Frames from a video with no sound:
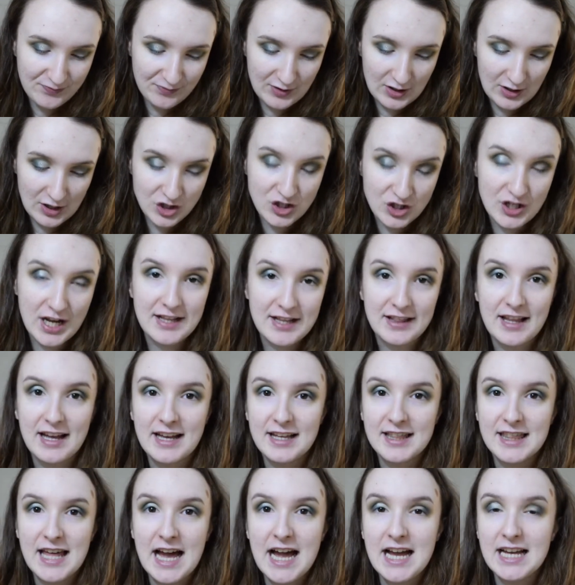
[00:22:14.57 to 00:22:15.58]
a shade
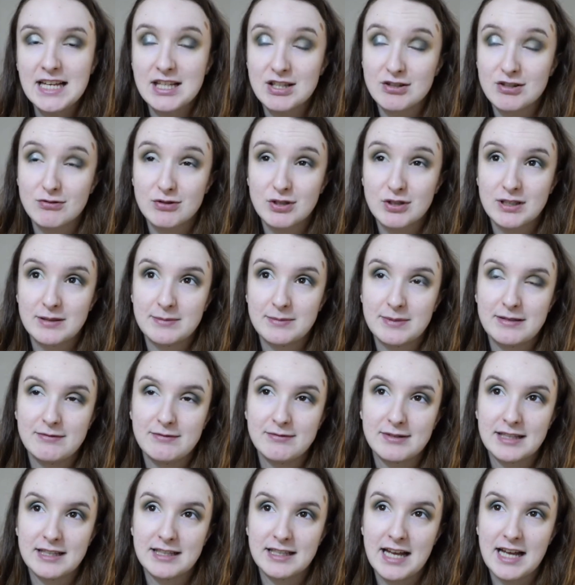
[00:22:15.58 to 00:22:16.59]
like that is going to be
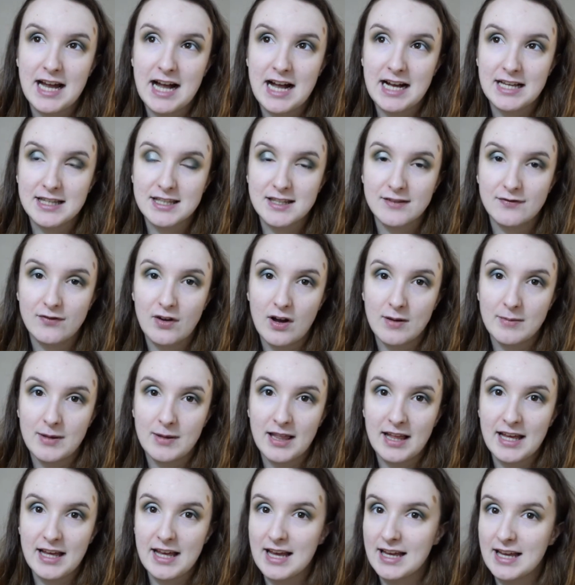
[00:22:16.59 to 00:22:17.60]
really hard to
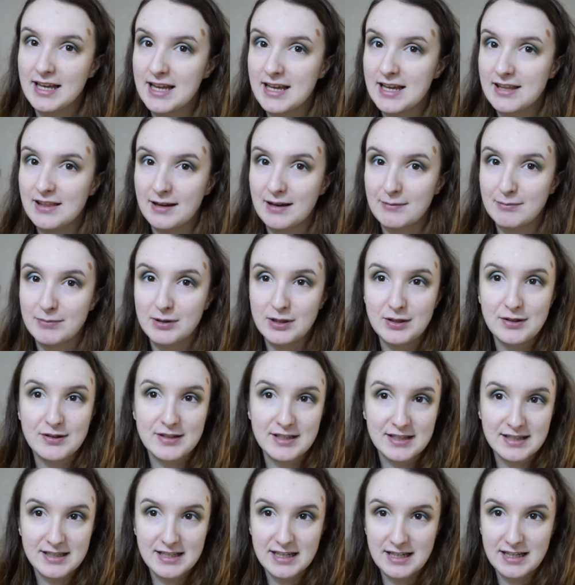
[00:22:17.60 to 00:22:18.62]
formulate. I hear like blues
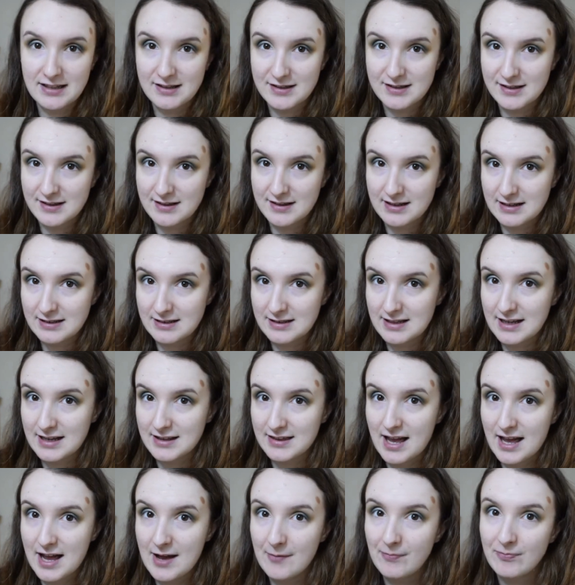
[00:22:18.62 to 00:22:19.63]
and teals and things like
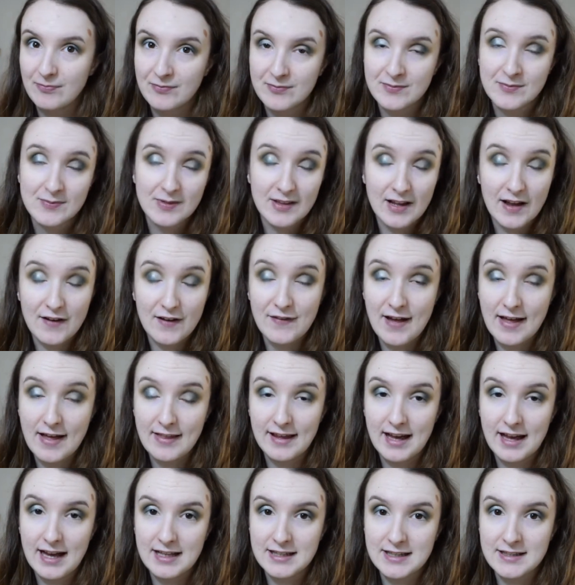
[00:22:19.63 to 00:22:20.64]
that are
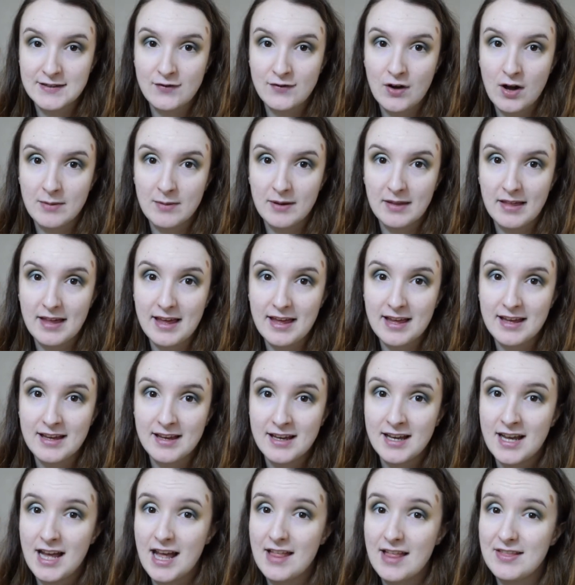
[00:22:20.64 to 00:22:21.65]
fairly hard to formulate,
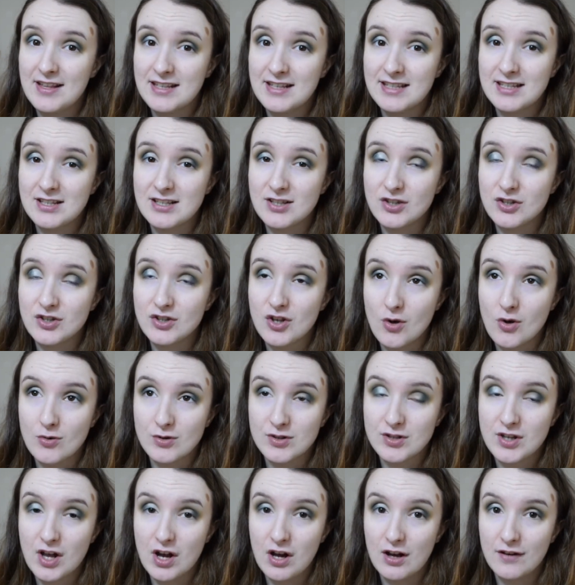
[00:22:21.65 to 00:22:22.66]
and this is so
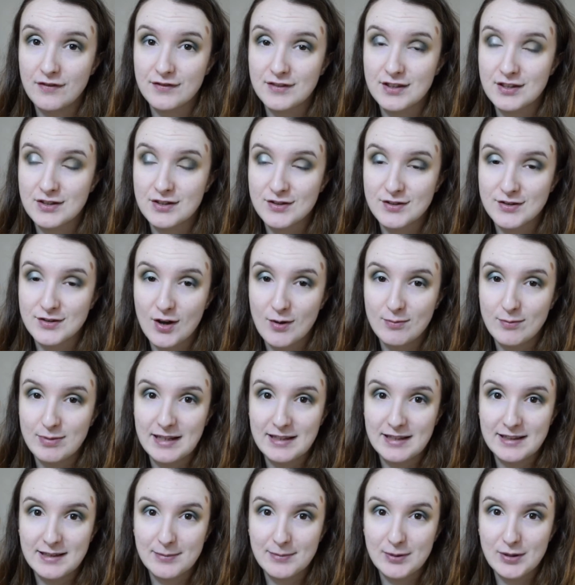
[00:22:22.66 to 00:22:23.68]
soft and so
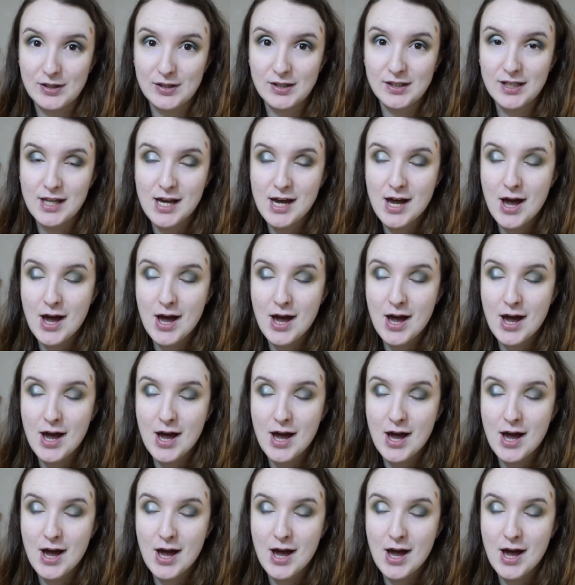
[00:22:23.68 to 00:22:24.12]
blendable.